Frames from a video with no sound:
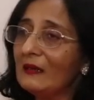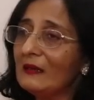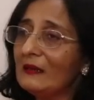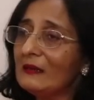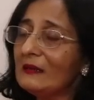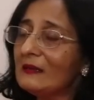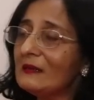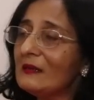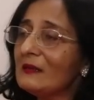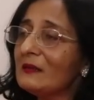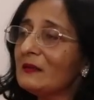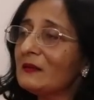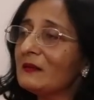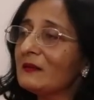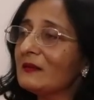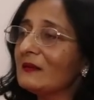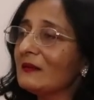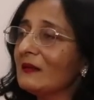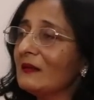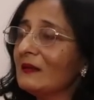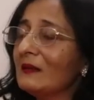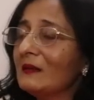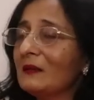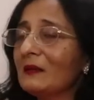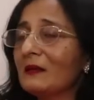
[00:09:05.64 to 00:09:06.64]
It is,
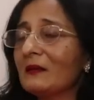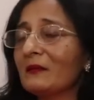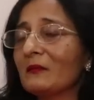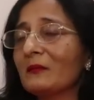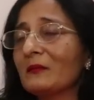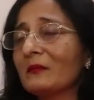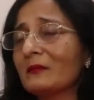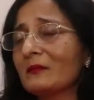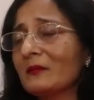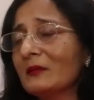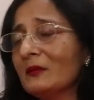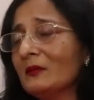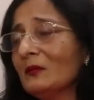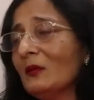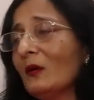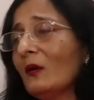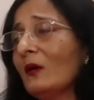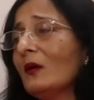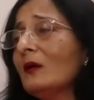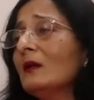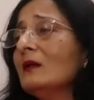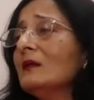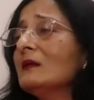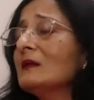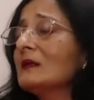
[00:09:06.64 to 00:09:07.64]
you know,
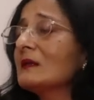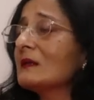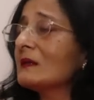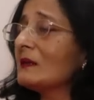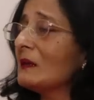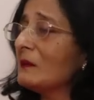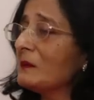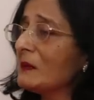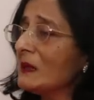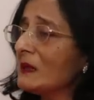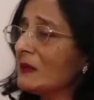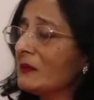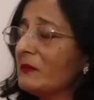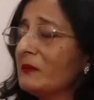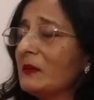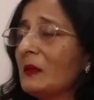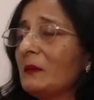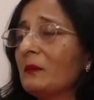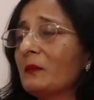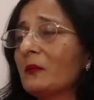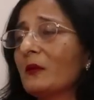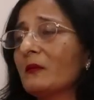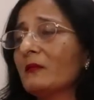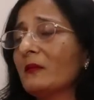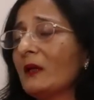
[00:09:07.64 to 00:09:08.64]
all the subjects,
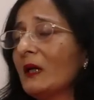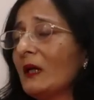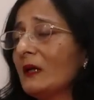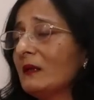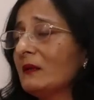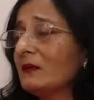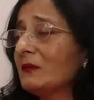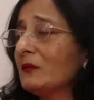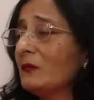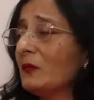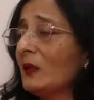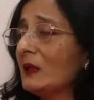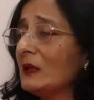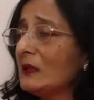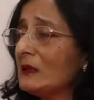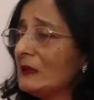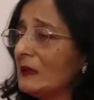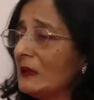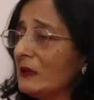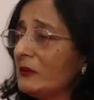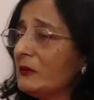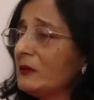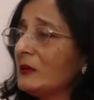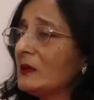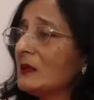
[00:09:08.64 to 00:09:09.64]
we provide
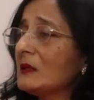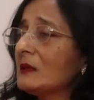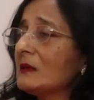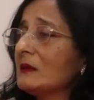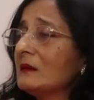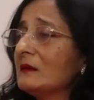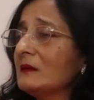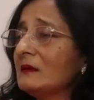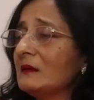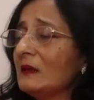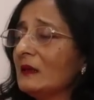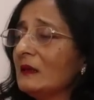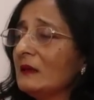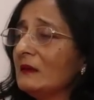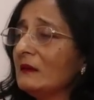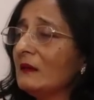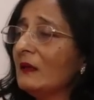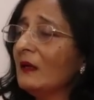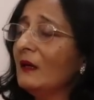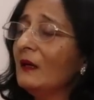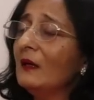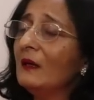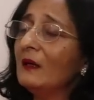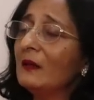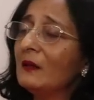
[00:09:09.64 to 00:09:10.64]
quality education
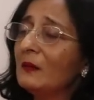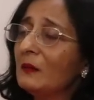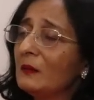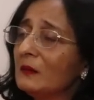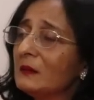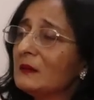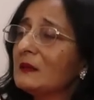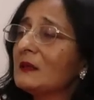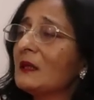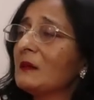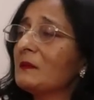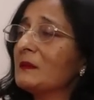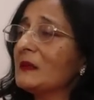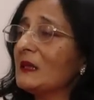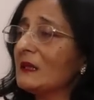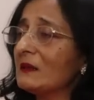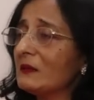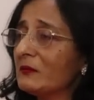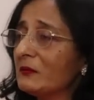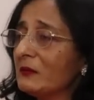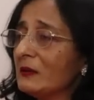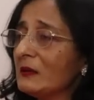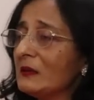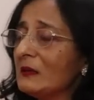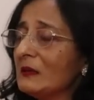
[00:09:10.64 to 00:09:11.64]
in all
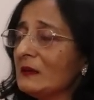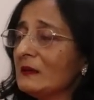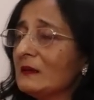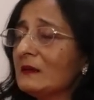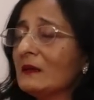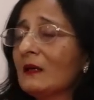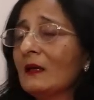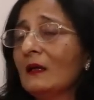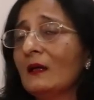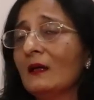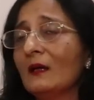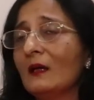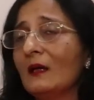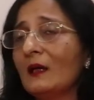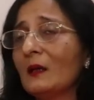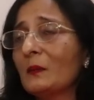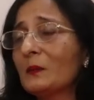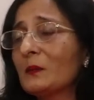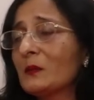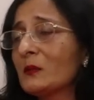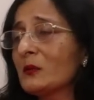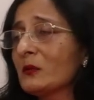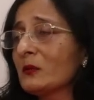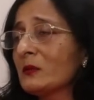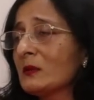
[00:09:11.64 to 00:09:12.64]
subjects. So it is
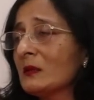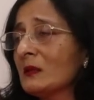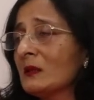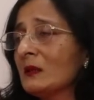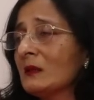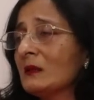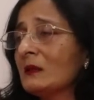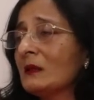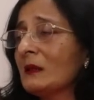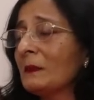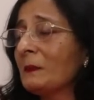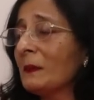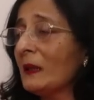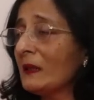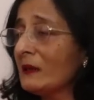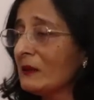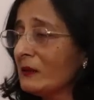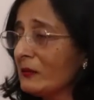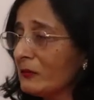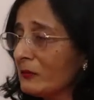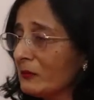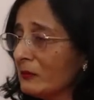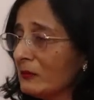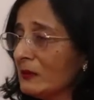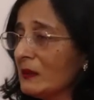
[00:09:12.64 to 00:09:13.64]
up to the
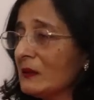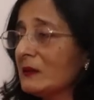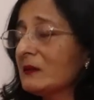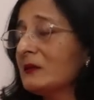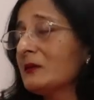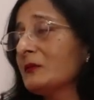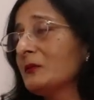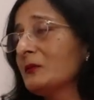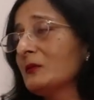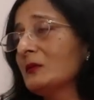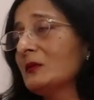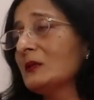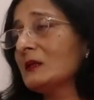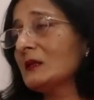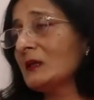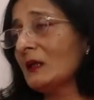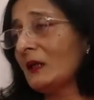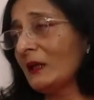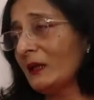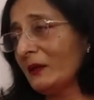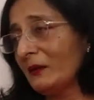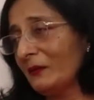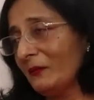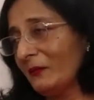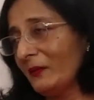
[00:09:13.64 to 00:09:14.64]
Nepali students to
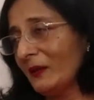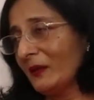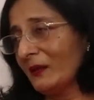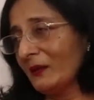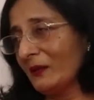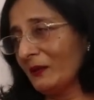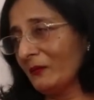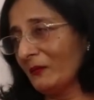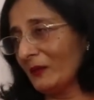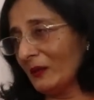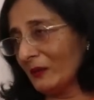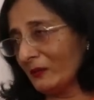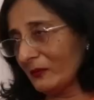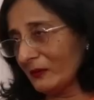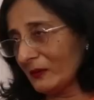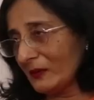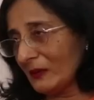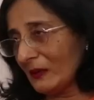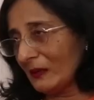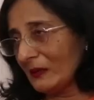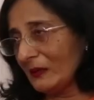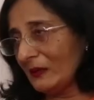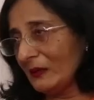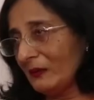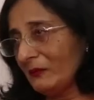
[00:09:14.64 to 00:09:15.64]
decide where they want to
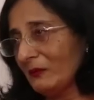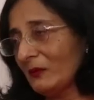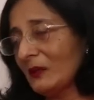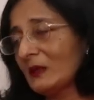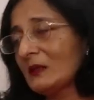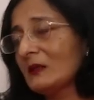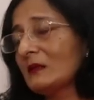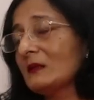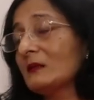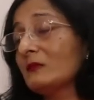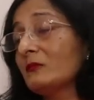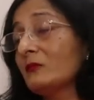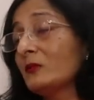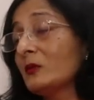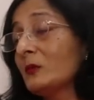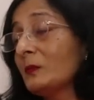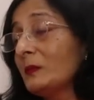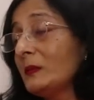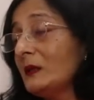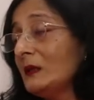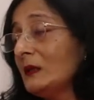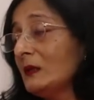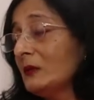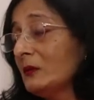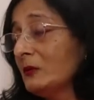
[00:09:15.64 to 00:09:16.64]
study, what
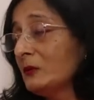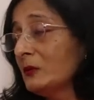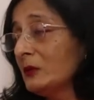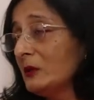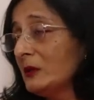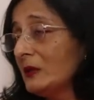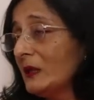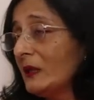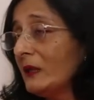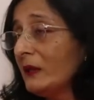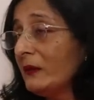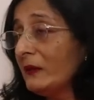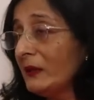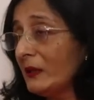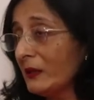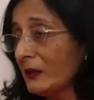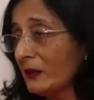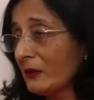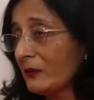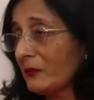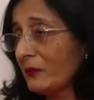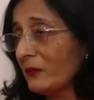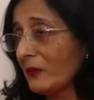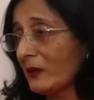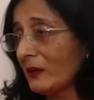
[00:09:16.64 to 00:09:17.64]
would be a good
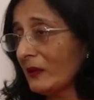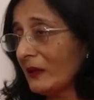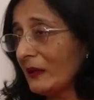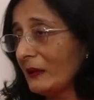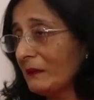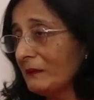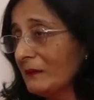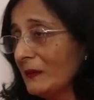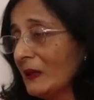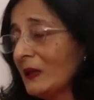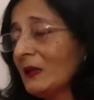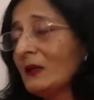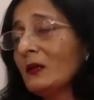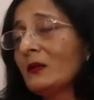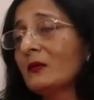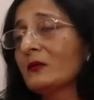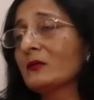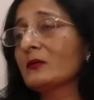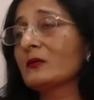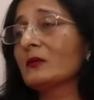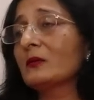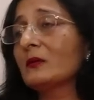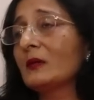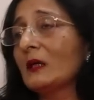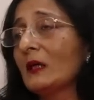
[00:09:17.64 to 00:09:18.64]
career for them,
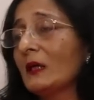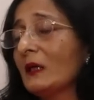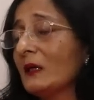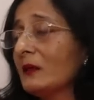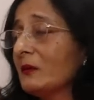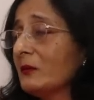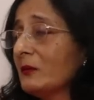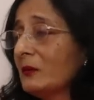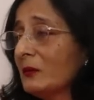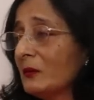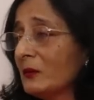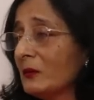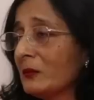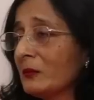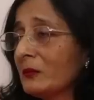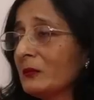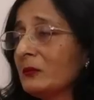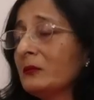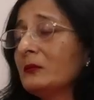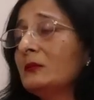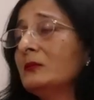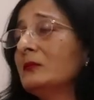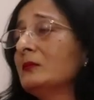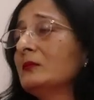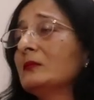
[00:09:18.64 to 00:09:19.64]
so they can go
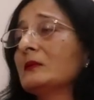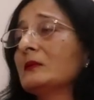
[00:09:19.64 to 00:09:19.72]
to